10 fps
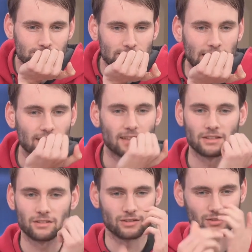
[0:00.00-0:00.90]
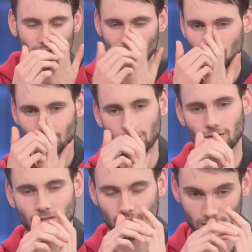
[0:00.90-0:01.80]
Yeah, let's just use
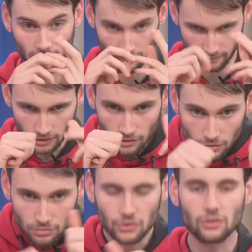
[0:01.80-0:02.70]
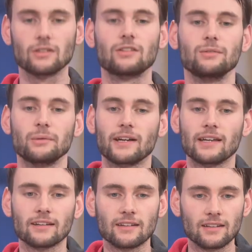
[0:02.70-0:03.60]
2
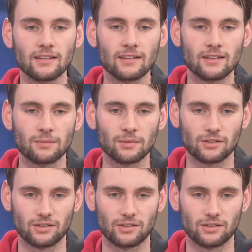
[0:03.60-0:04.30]
again. Because,